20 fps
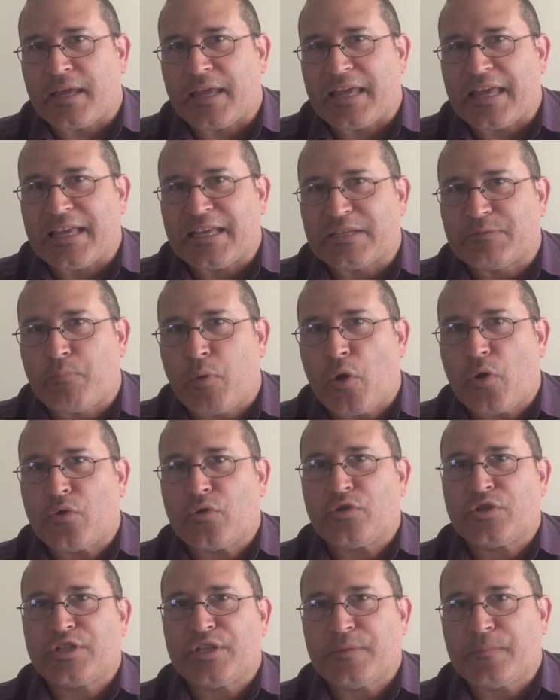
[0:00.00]
is
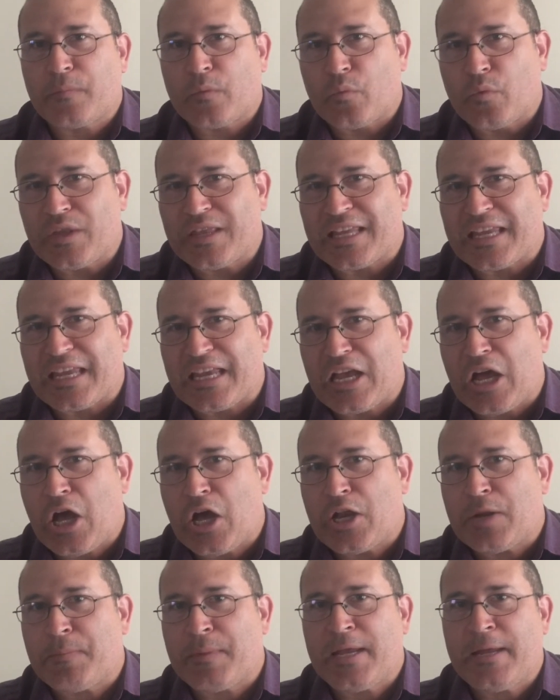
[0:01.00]
partnership with the
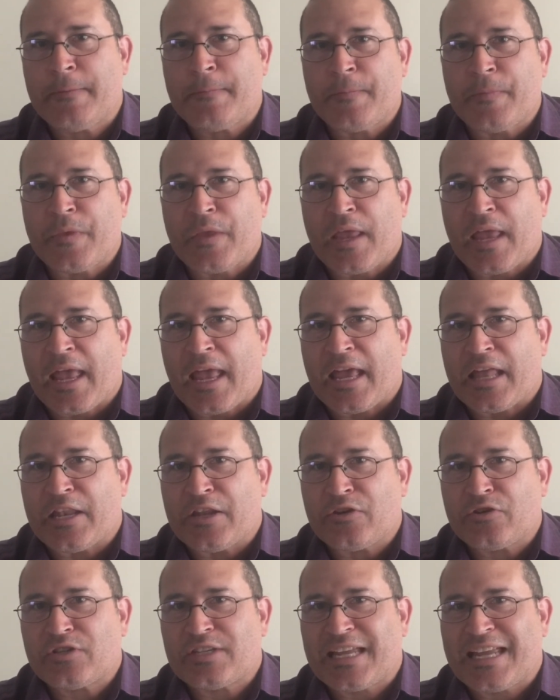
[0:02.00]
economy, and
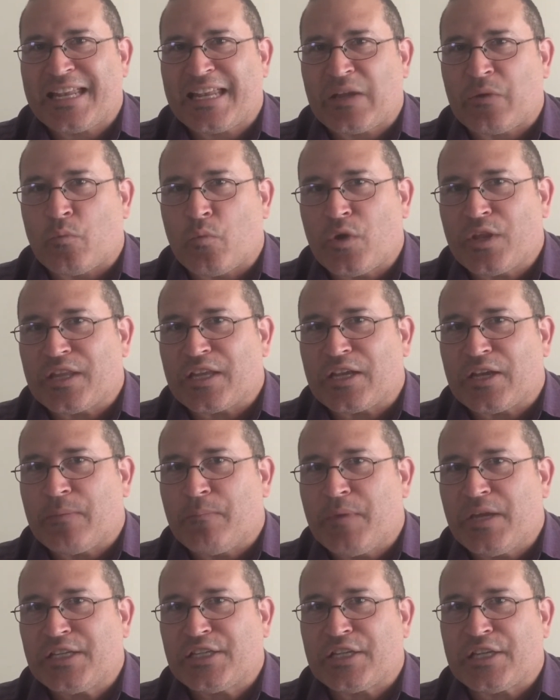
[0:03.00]
understanding what the
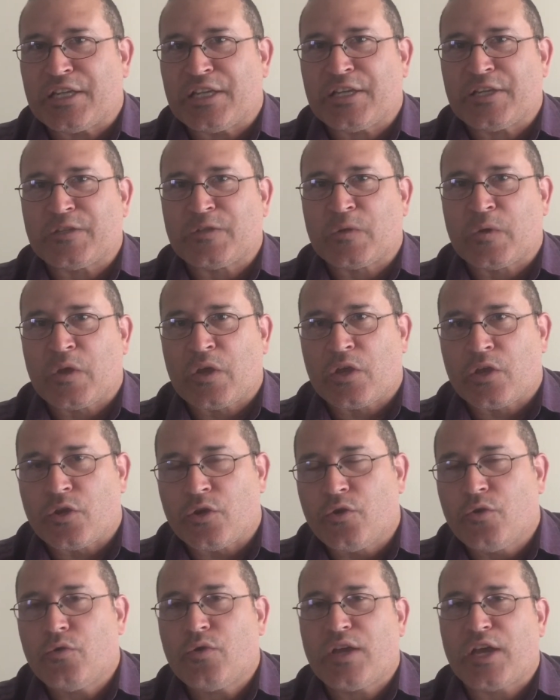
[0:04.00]
commission is,
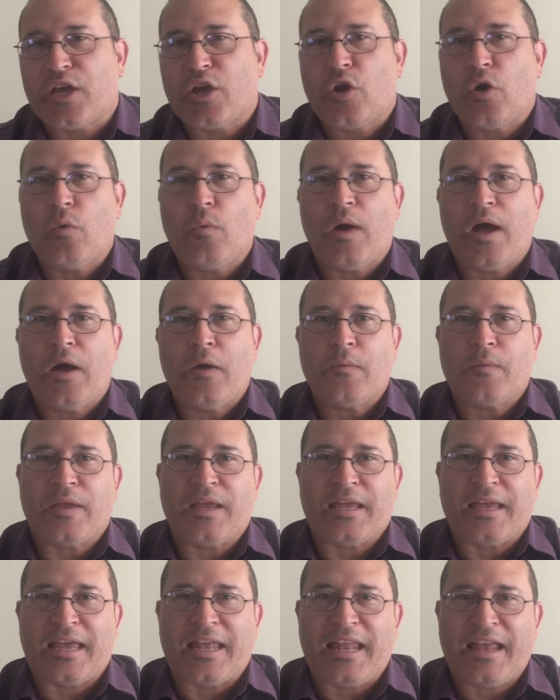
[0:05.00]
you can go out
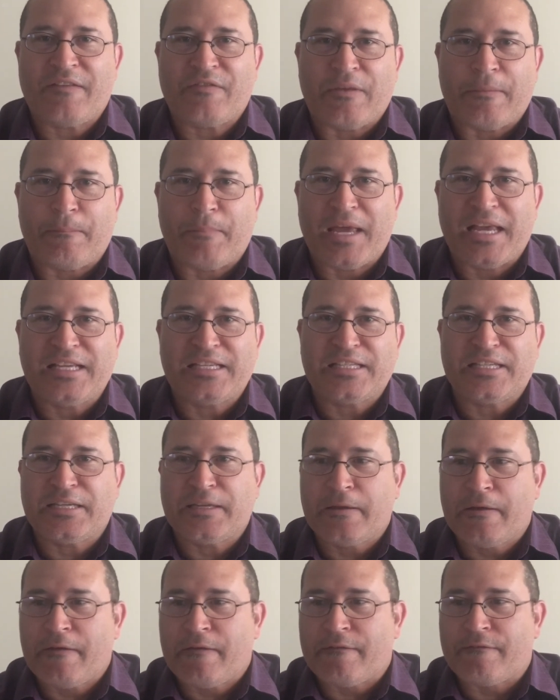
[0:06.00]
and have the basic
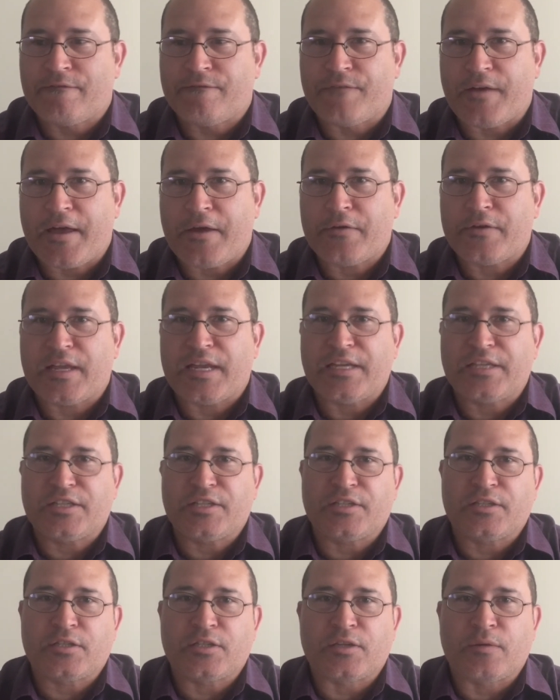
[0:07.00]

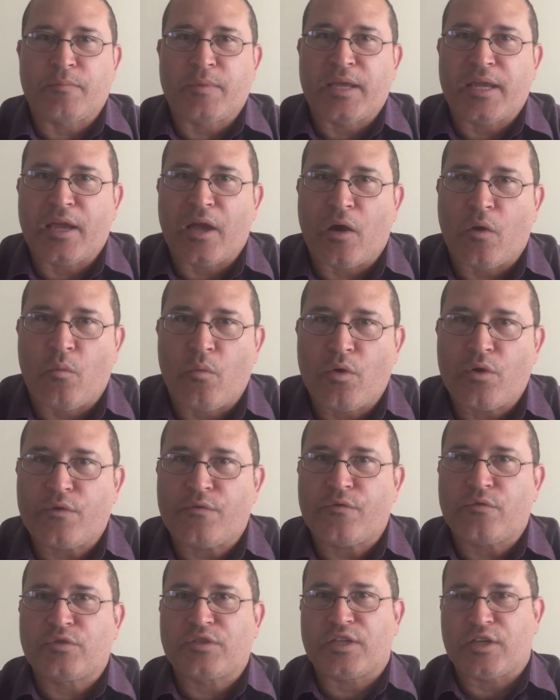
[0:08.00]
foundations to be a
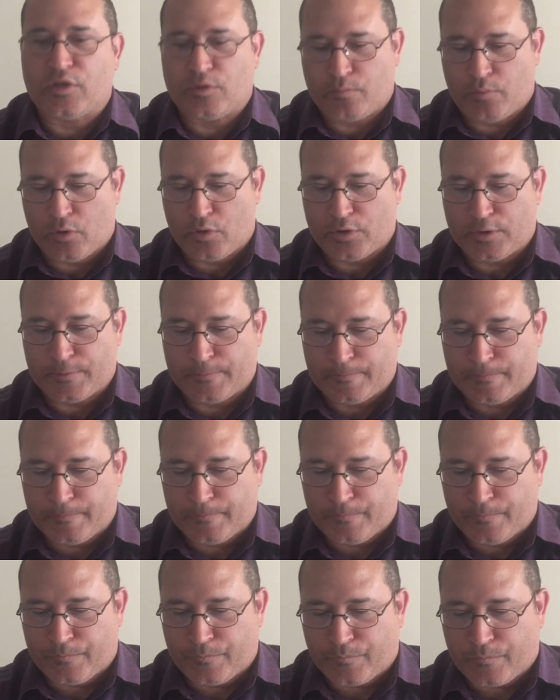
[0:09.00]
wonderful salesperson.
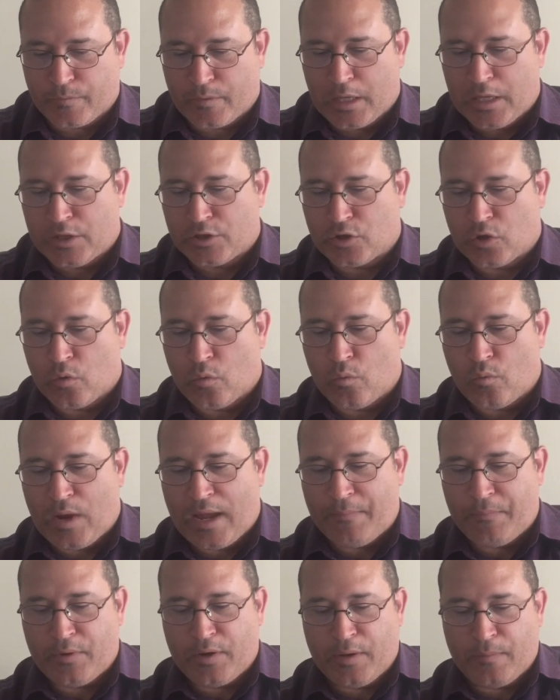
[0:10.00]
So
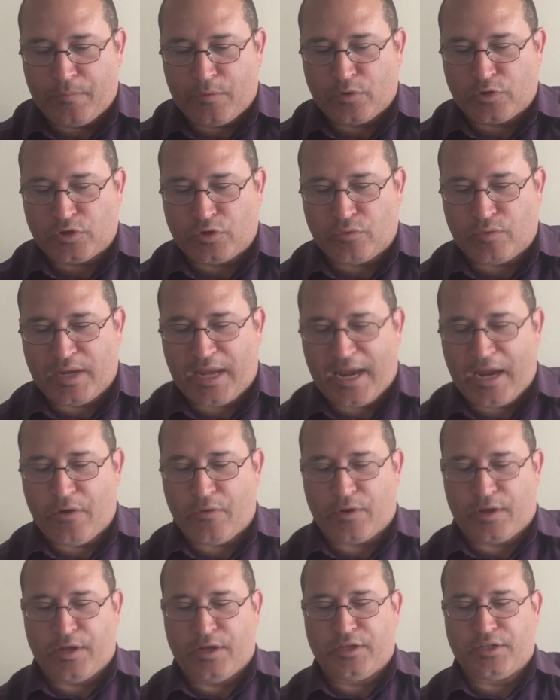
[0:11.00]
wrapping up those three
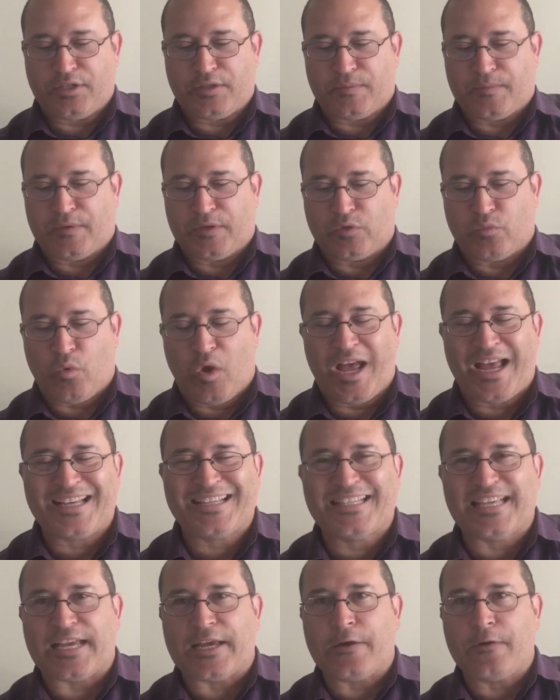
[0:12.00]
areas is why
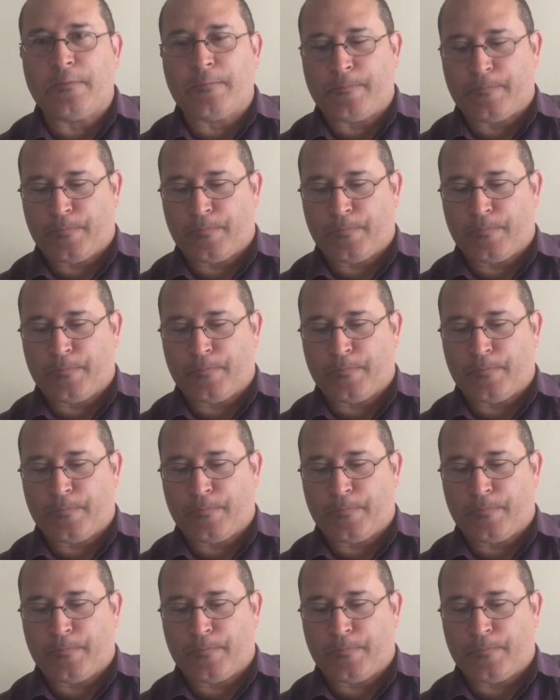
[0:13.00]
sell,